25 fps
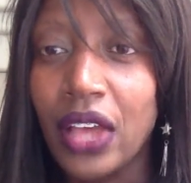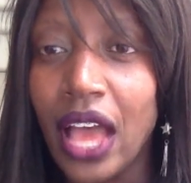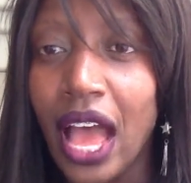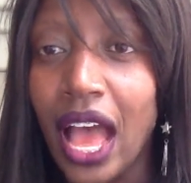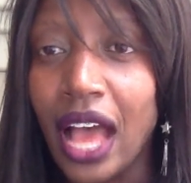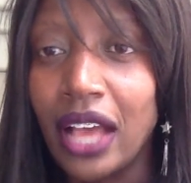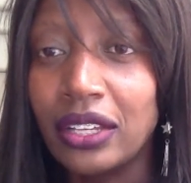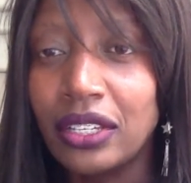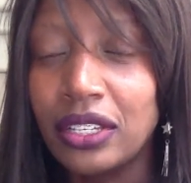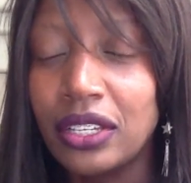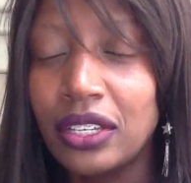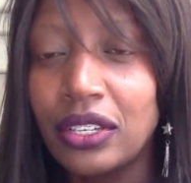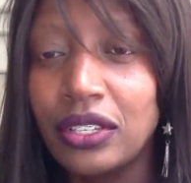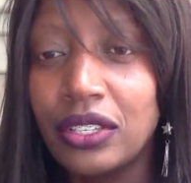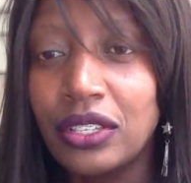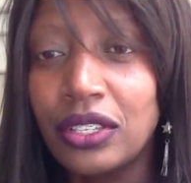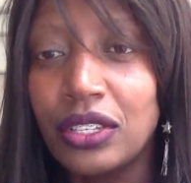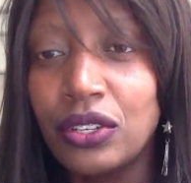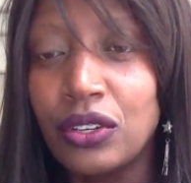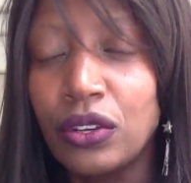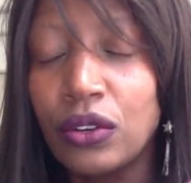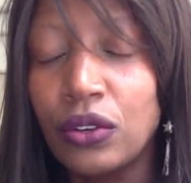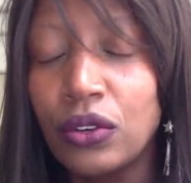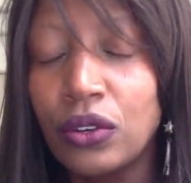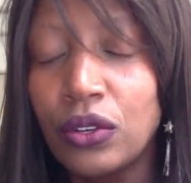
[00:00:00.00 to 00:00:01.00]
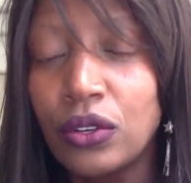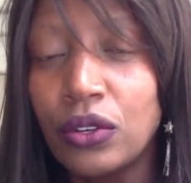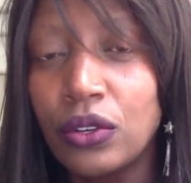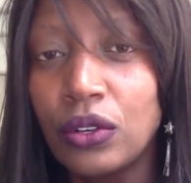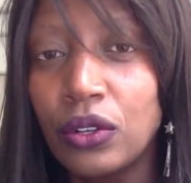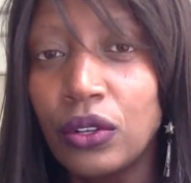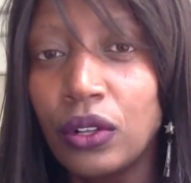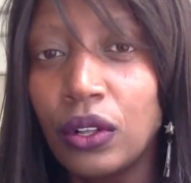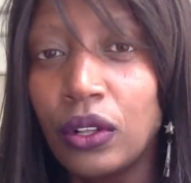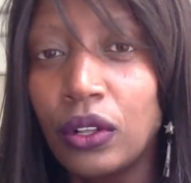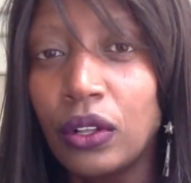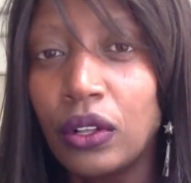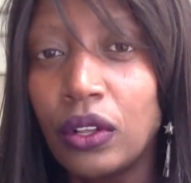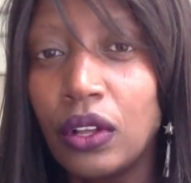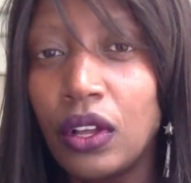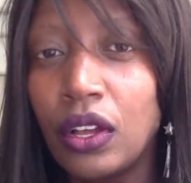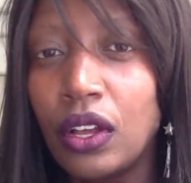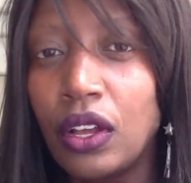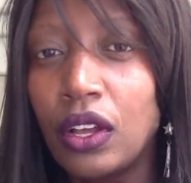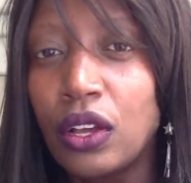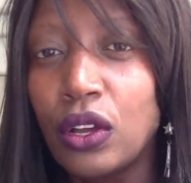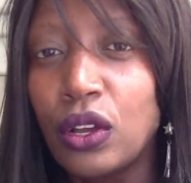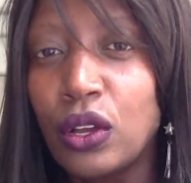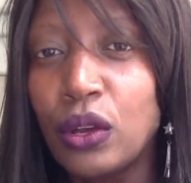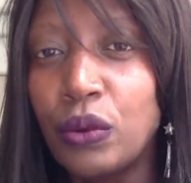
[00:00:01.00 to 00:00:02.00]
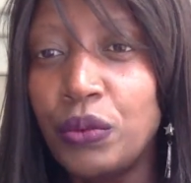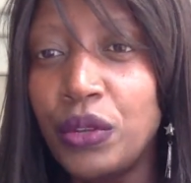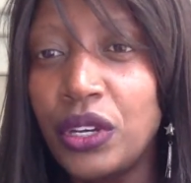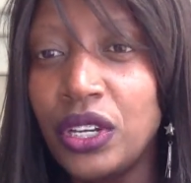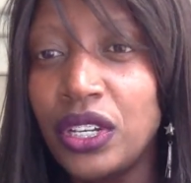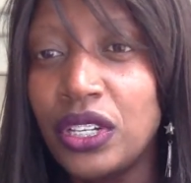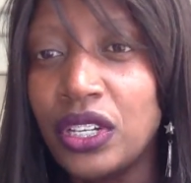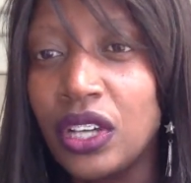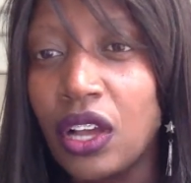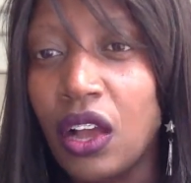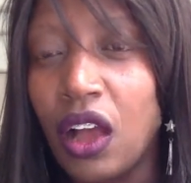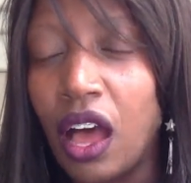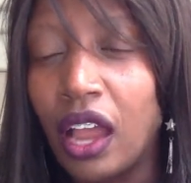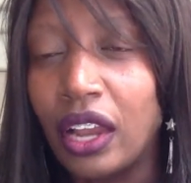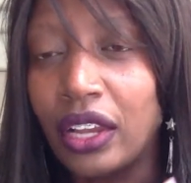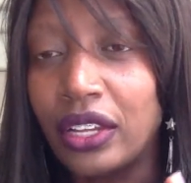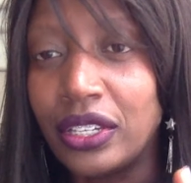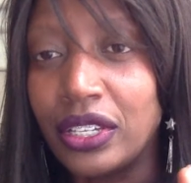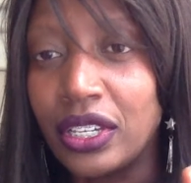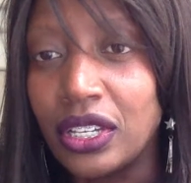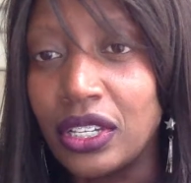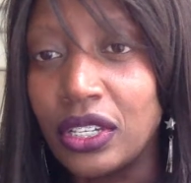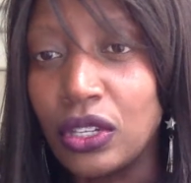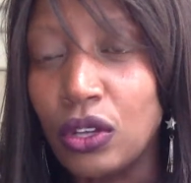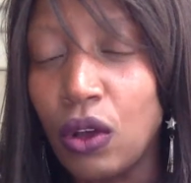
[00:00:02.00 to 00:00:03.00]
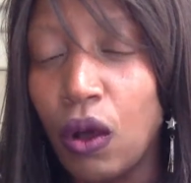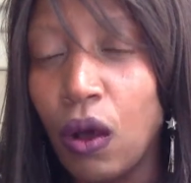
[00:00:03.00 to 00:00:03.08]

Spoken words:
asked you to Google community colleges,